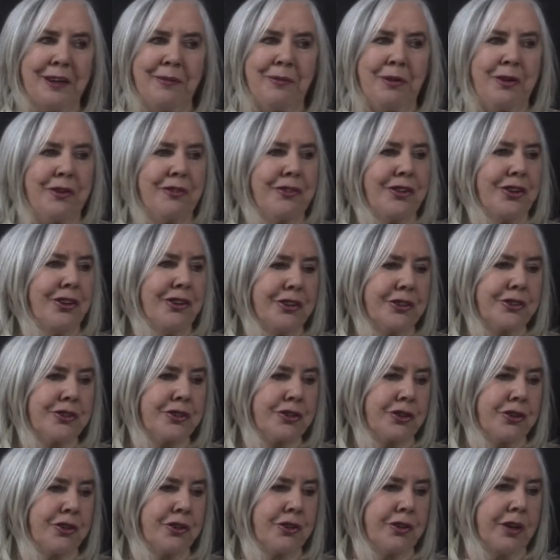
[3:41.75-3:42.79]
they moved on
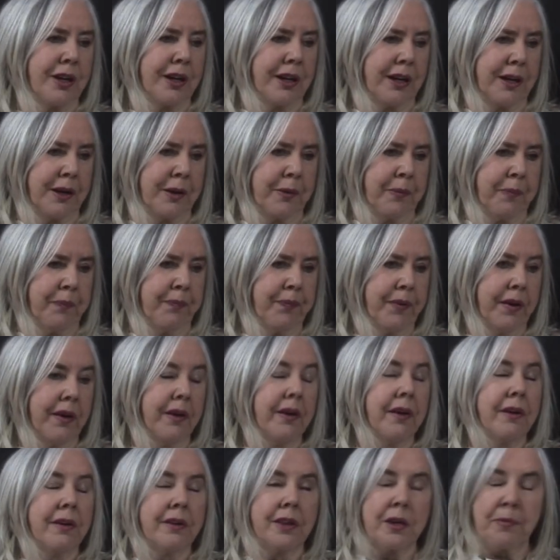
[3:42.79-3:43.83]
to um,
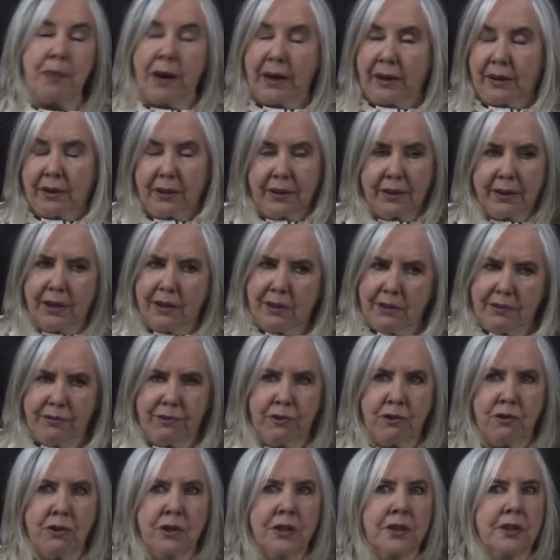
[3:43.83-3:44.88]
the Battle of the Yellow
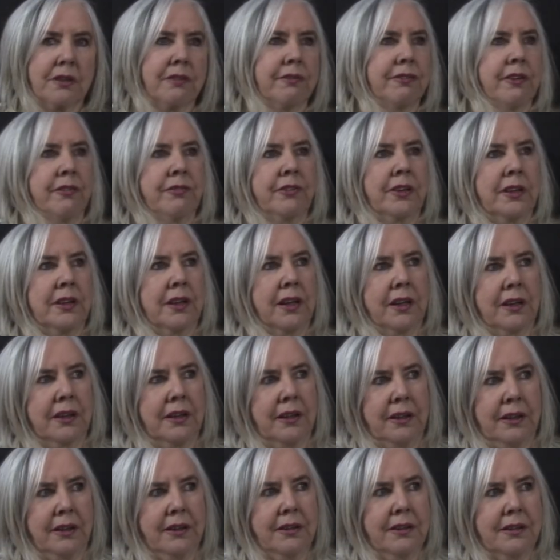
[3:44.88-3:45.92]
Ford in
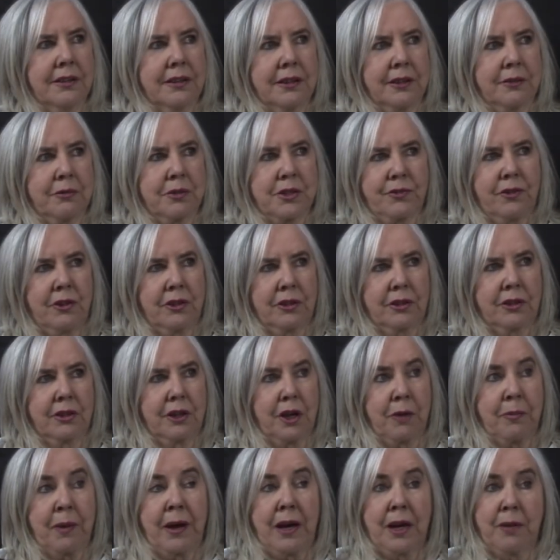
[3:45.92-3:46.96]
1598. It was fought in
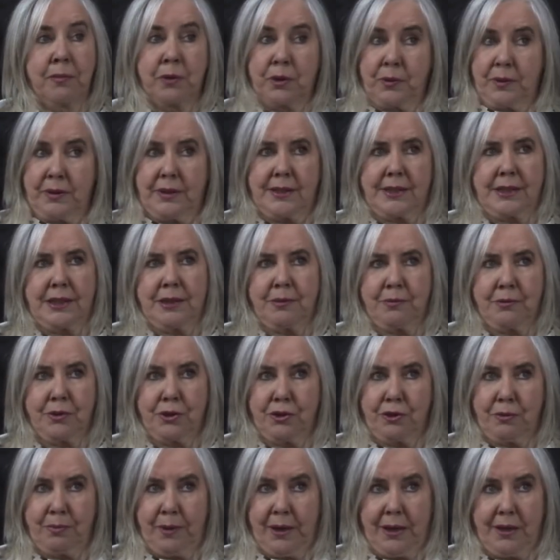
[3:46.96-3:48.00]
Armagh between the same
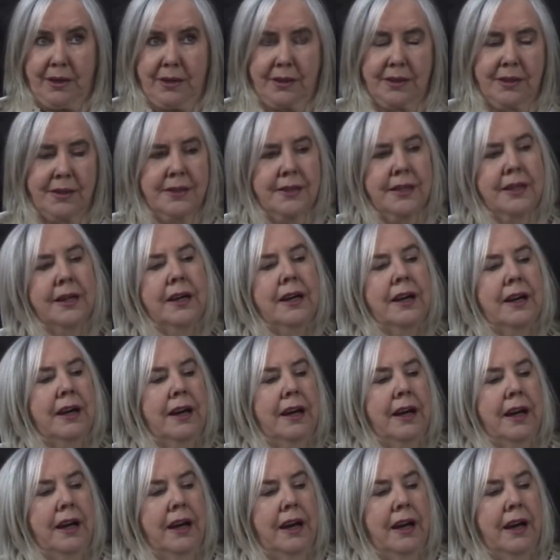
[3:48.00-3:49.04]
two parties
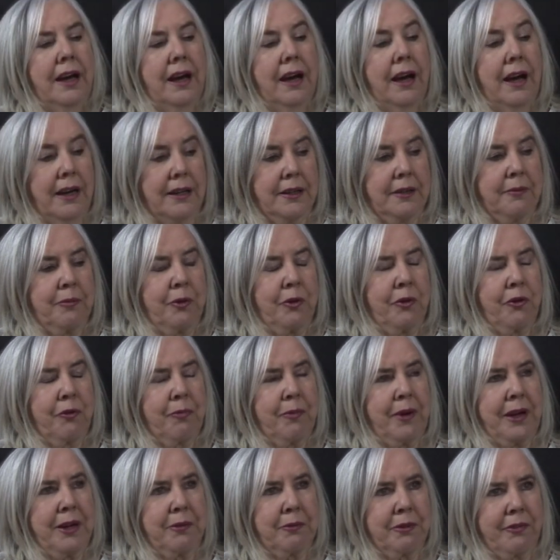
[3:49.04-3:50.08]
and both
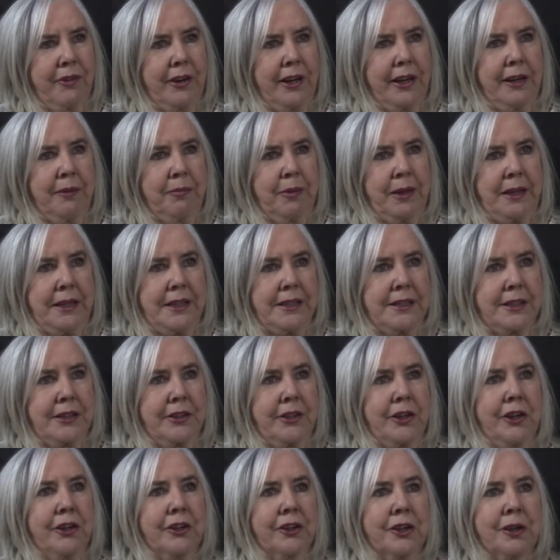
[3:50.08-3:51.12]
men were very pleased at
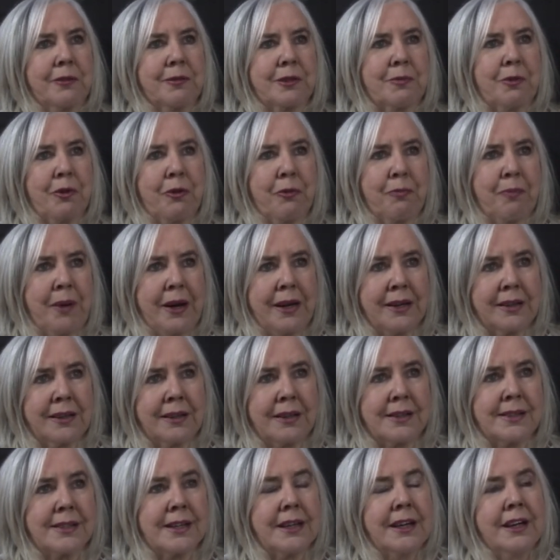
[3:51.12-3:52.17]
the outcome of both
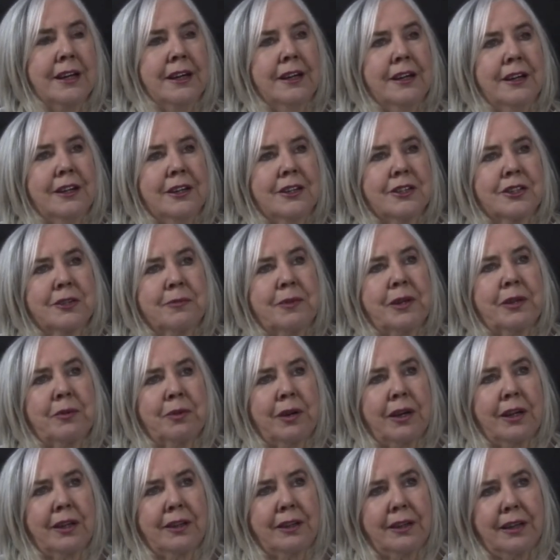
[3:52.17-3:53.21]
battles.
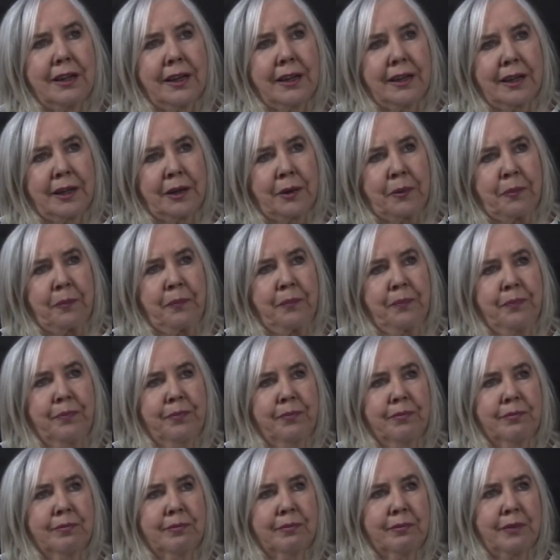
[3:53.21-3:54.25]
Meanwhile, uh,
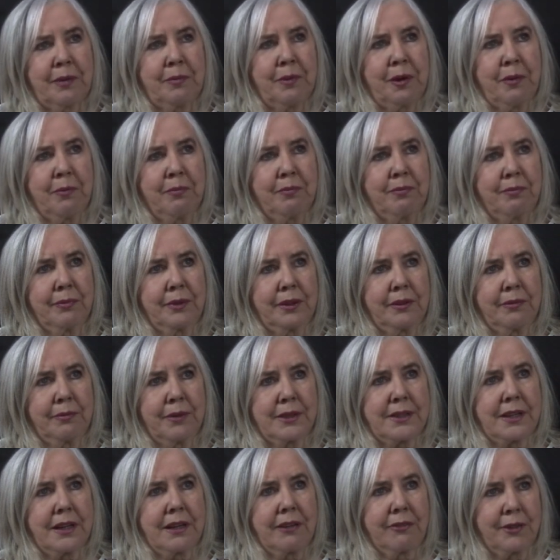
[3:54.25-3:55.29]
my mum and
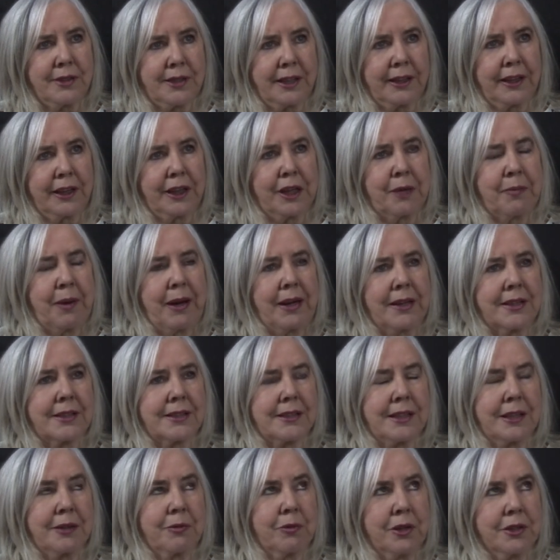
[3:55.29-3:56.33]
myself were sitting in the back
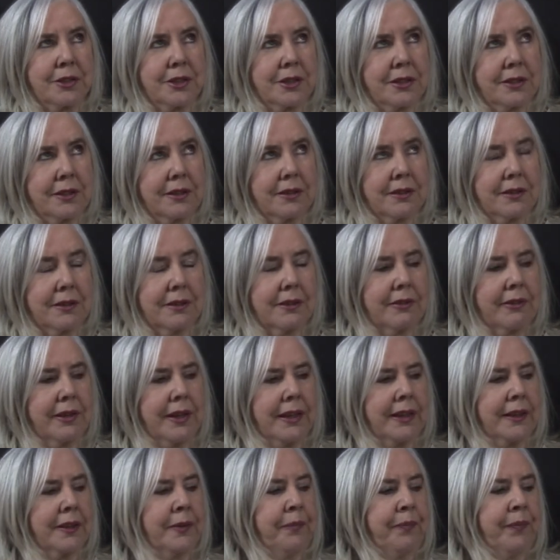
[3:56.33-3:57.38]
seat watching the
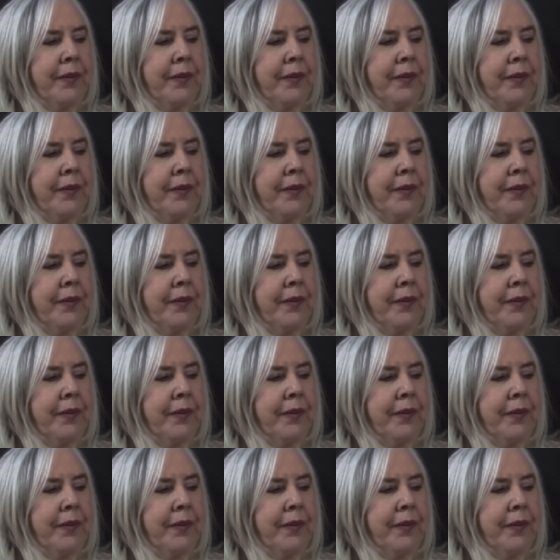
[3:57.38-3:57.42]
rain.